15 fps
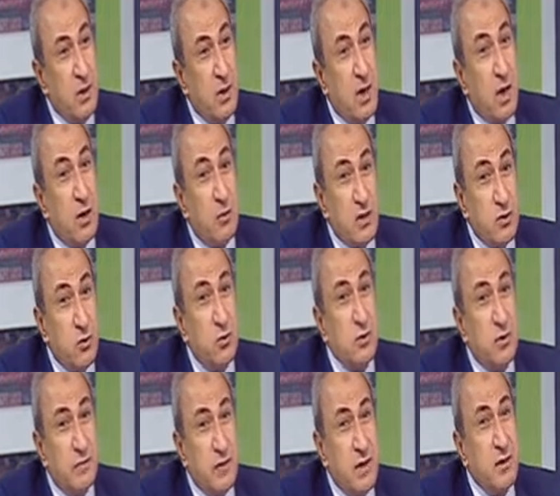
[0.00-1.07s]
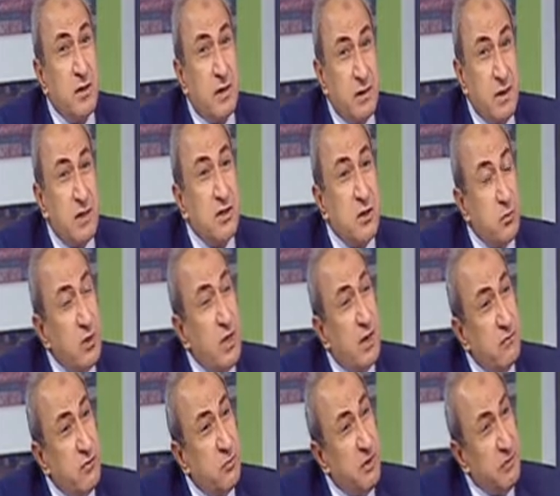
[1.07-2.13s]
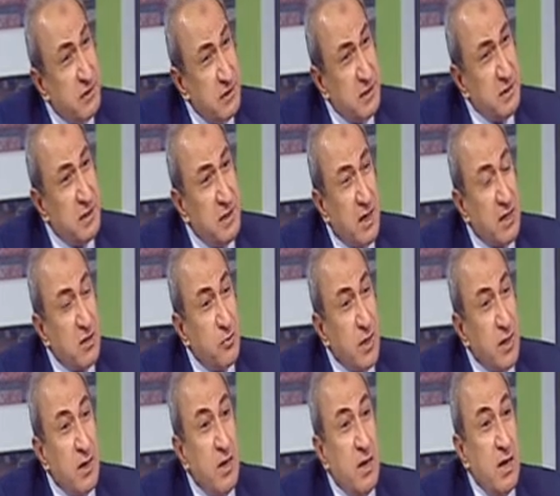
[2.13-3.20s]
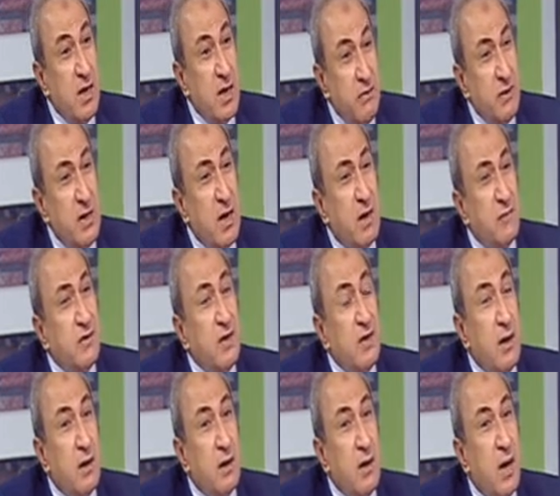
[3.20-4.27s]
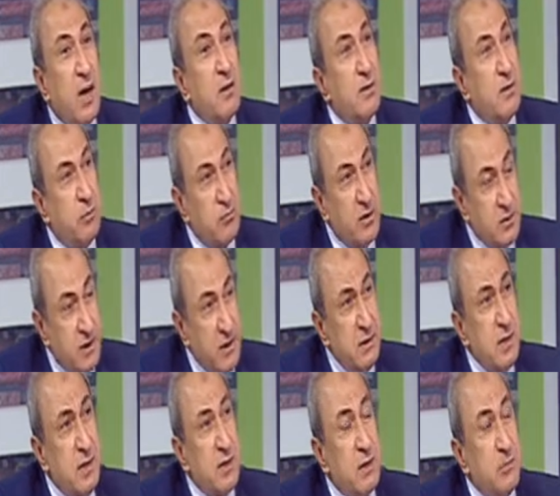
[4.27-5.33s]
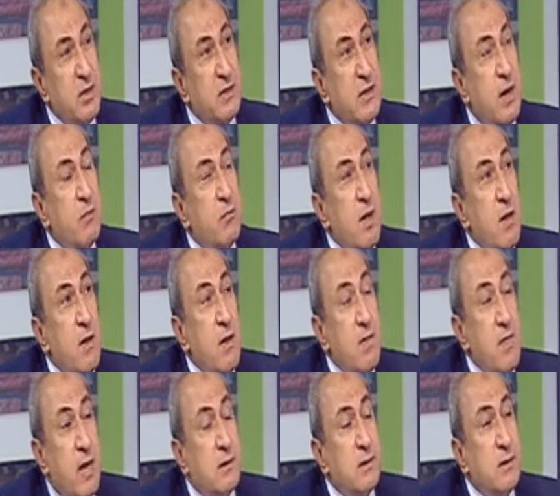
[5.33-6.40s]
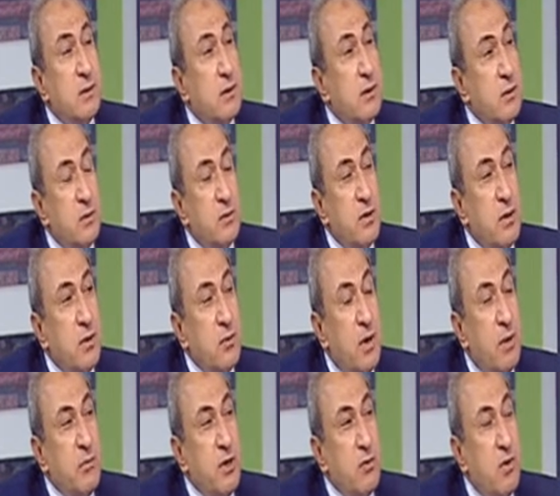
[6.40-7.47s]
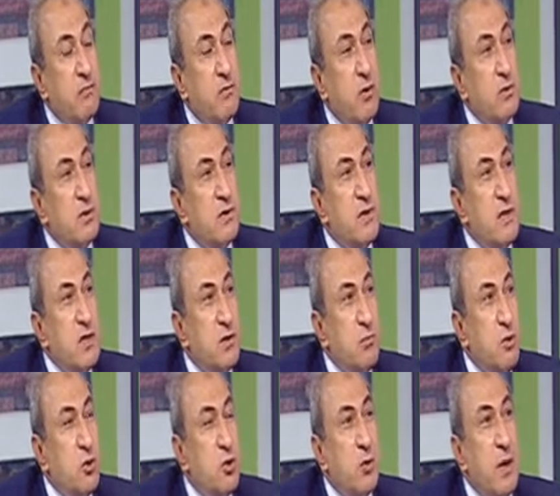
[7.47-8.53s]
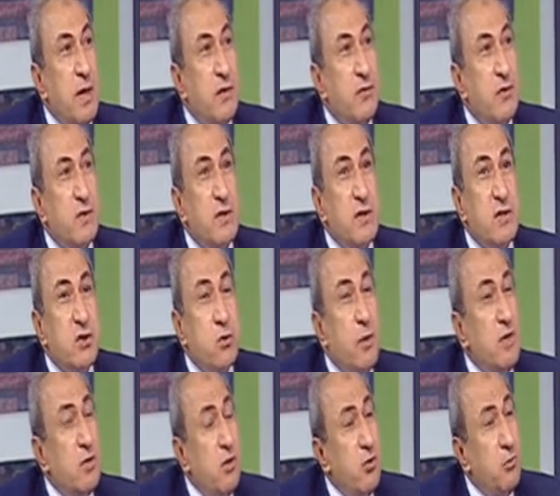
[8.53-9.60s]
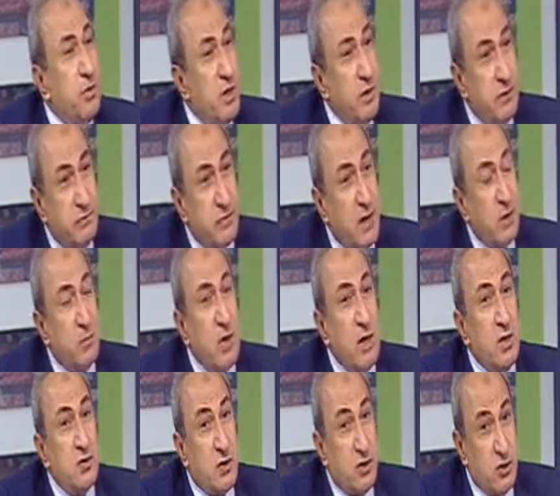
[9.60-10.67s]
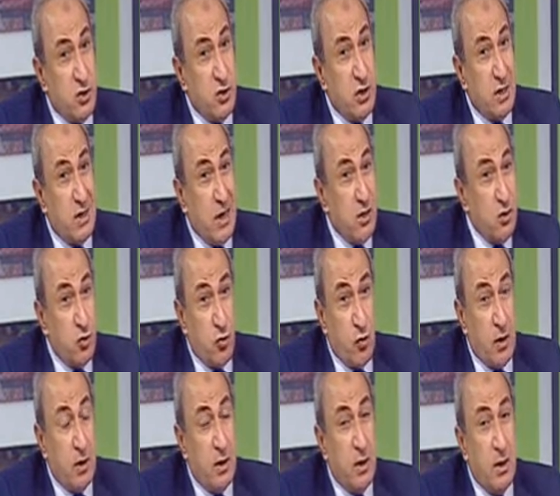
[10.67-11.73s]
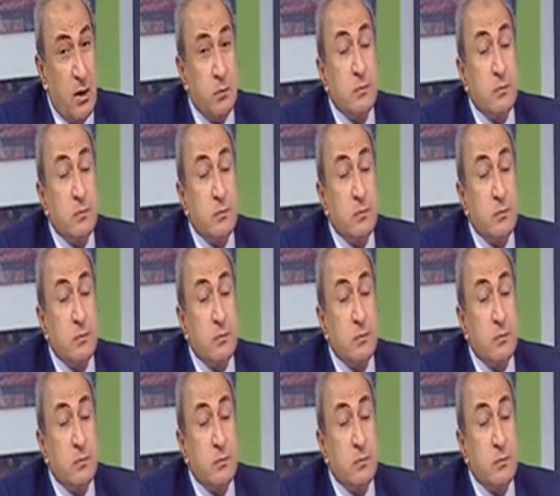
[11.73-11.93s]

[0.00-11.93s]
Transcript: and what sort of area that you would have to be visiting actually, even Africa, and representing in the meantime that, we have got these mutual interests since quite a long period of time, strategic, cultural,